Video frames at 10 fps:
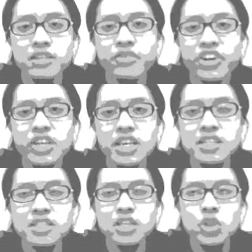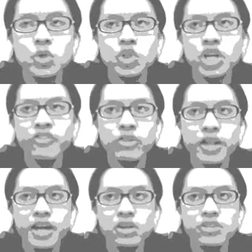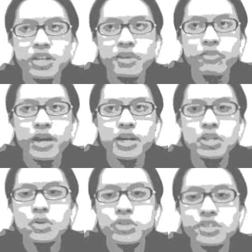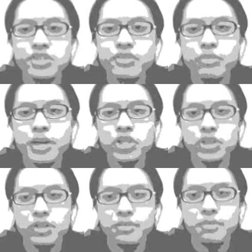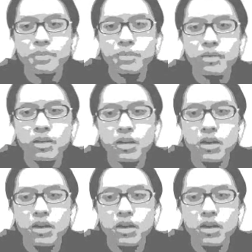is that it's very easy to shuffle letters and find useless information.